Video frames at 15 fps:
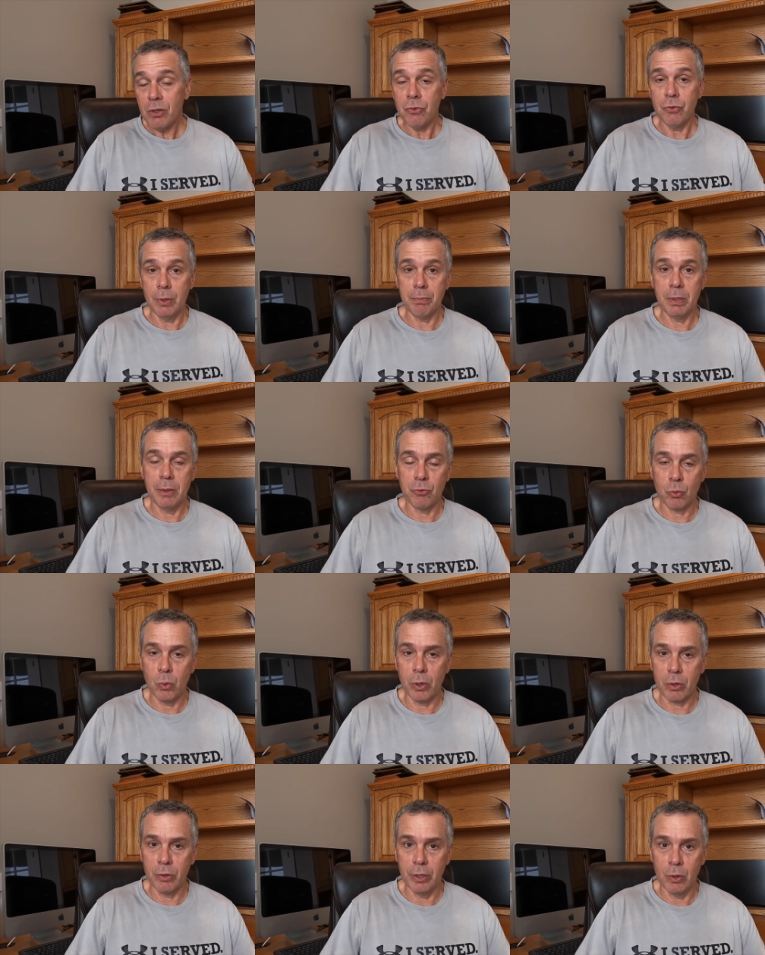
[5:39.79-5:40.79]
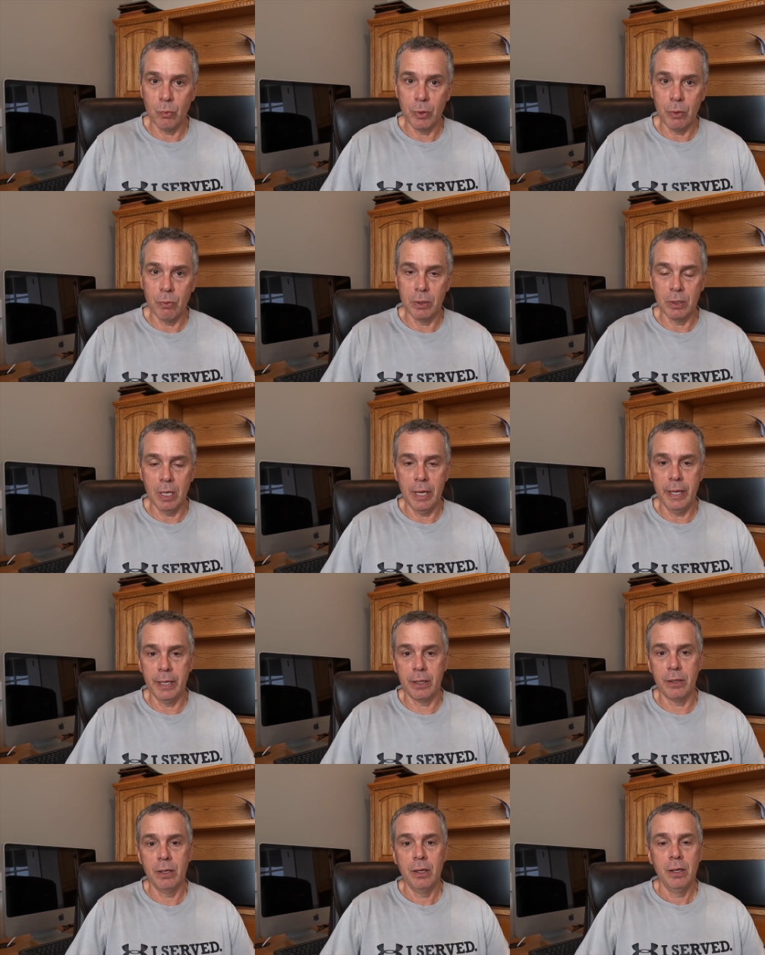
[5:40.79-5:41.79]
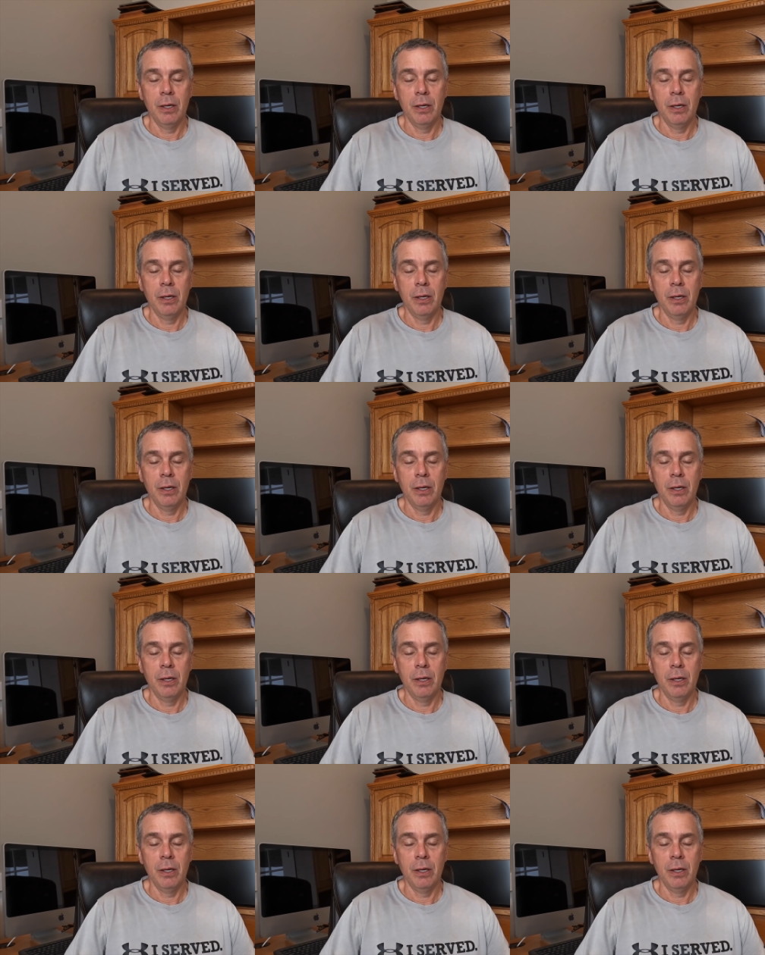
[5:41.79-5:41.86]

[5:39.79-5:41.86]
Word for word: sometimes quicker than we would like.